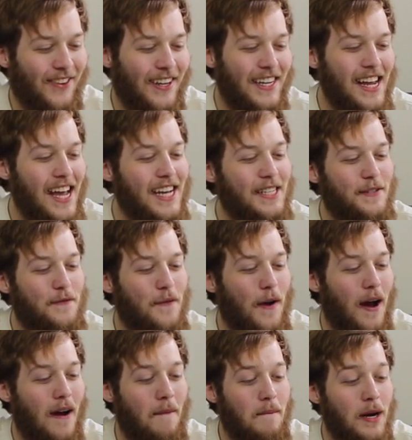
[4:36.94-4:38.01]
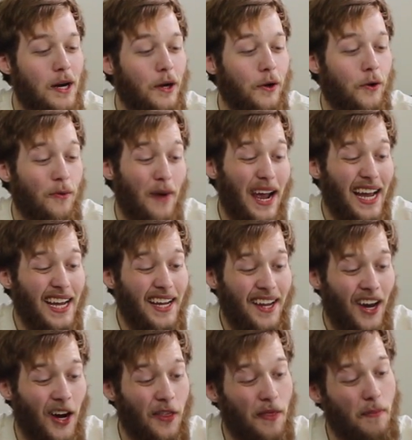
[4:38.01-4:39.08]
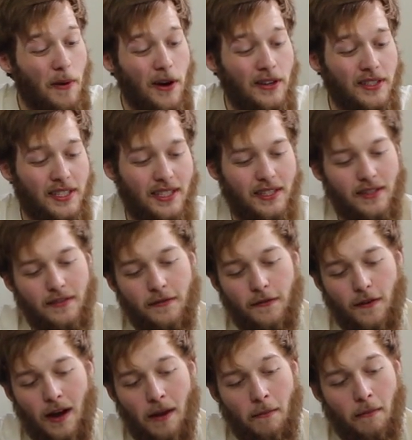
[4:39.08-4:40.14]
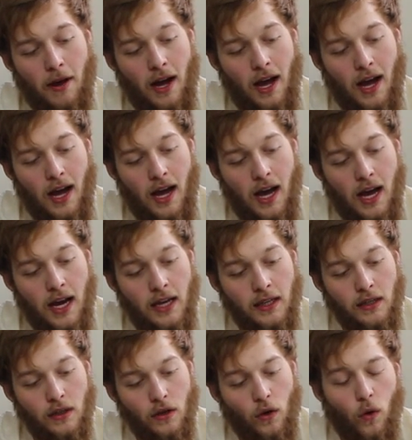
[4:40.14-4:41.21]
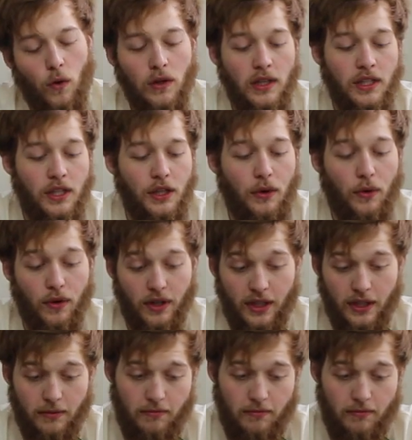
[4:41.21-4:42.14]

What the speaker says: one is from Greg Cuthbert from Cortland, New York.